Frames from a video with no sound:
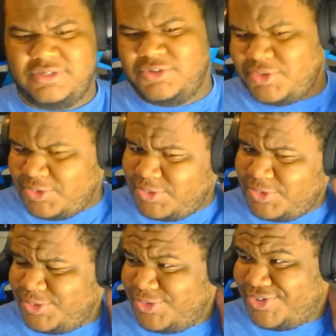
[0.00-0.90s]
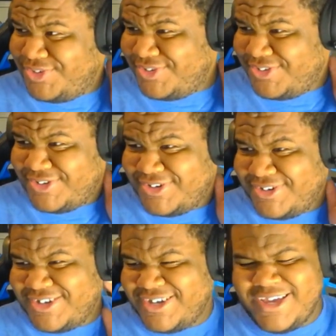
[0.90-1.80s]
Whoo!
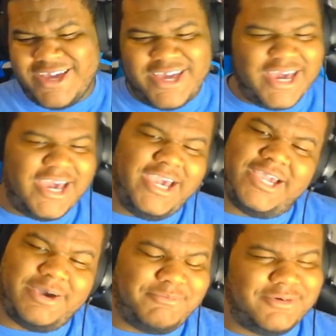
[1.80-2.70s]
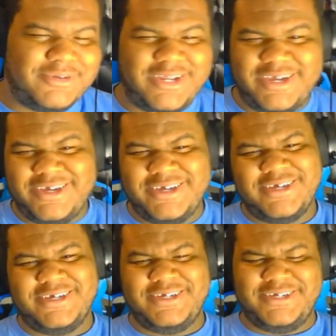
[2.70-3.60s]
Hey, come on now,
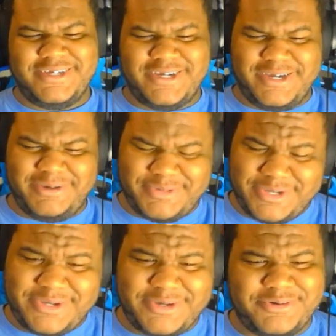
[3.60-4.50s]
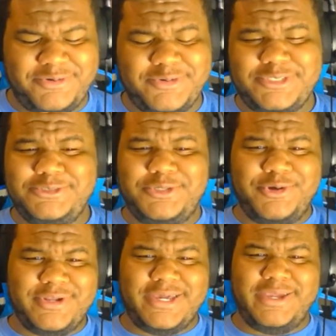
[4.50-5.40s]
come on. What you
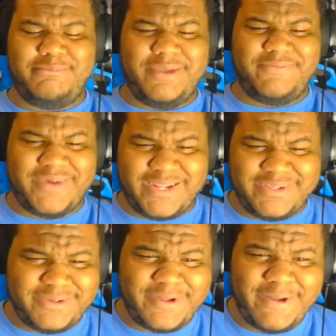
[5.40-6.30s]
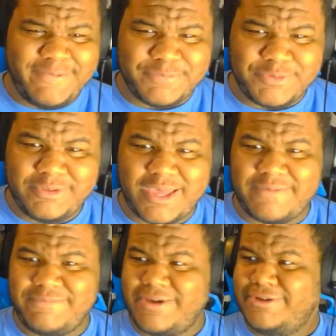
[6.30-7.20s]
doing out here, big fella? You like
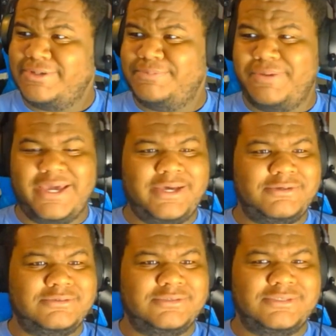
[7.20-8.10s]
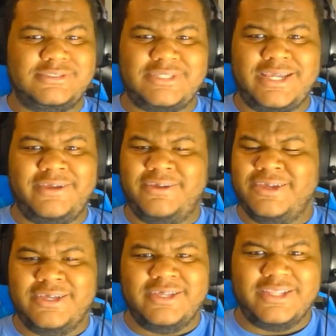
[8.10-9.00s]
500 pounds? They
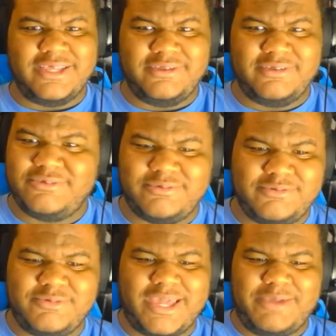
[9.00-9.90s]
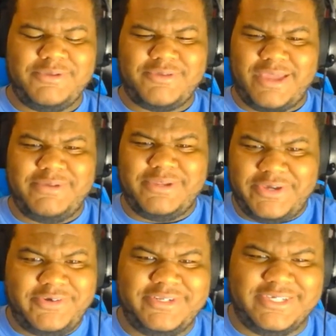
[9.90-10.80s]
like you can't be
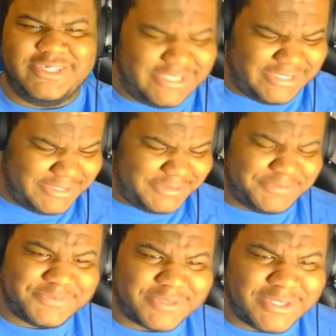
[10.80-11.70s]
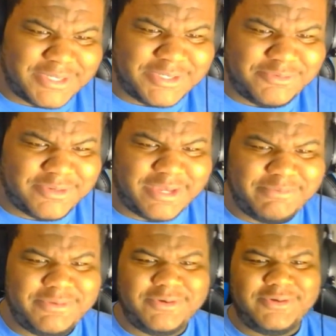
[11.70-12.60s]
doing this. You can't
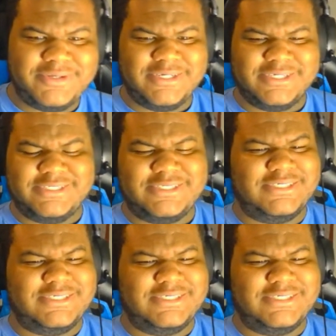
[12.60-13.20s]
be doing this.